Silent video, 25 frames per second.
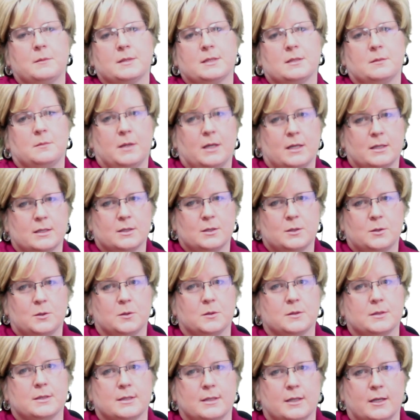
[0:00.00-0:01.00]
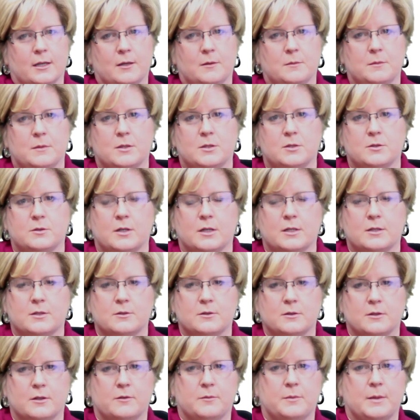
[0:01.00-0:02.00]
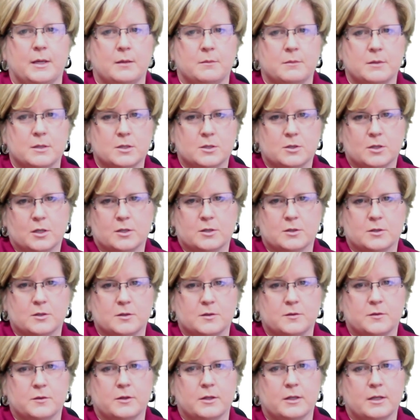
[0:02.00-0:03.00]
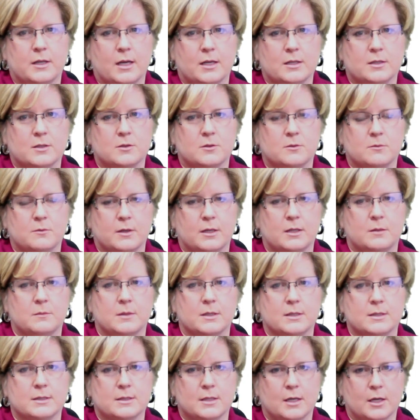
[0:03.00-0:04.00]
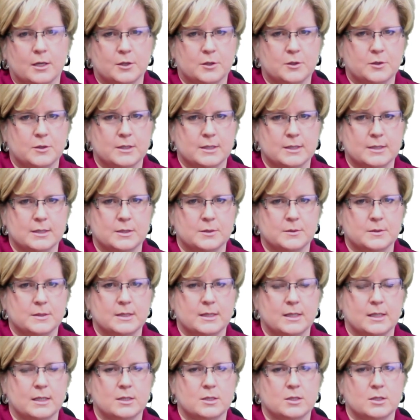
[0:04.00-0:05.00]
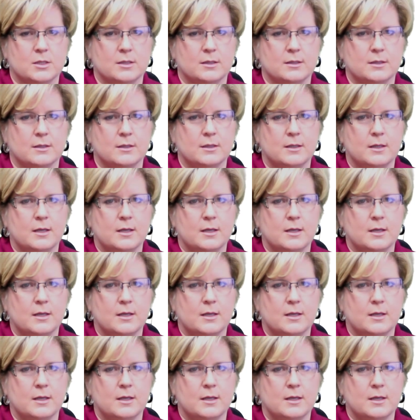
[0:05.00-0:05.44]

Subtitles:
is Amanda Holt, and I am the Director of Pavement Structures for the National Ready Mix Concrete Association.